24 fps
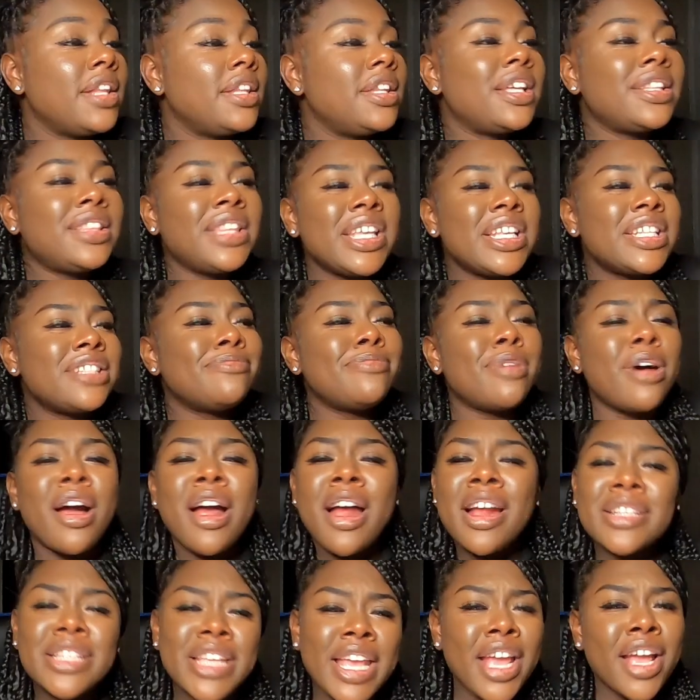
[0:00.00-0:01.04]
Look, these
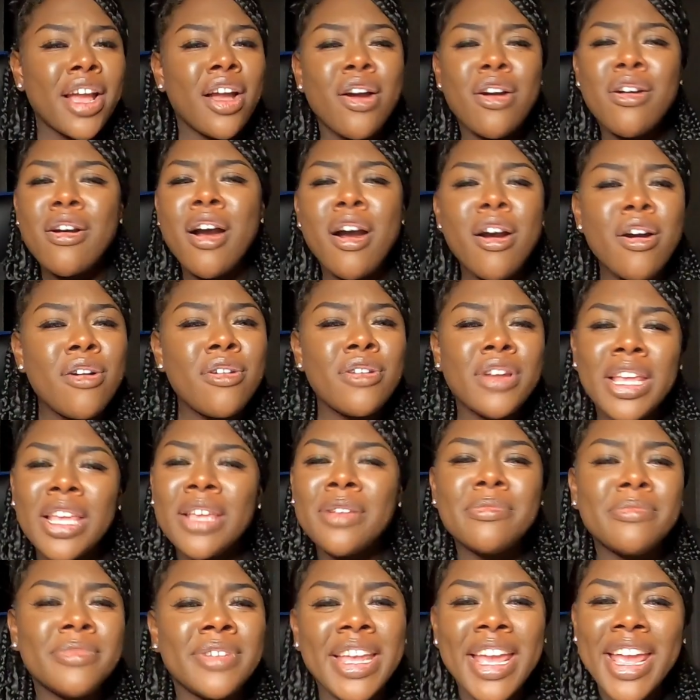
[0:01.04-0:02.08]
bars ain't going to hold
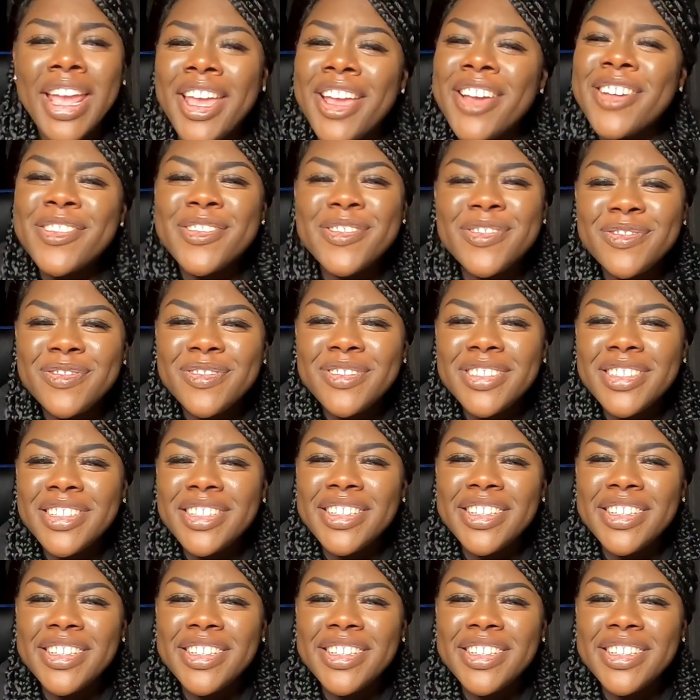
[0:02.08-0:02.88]
him down.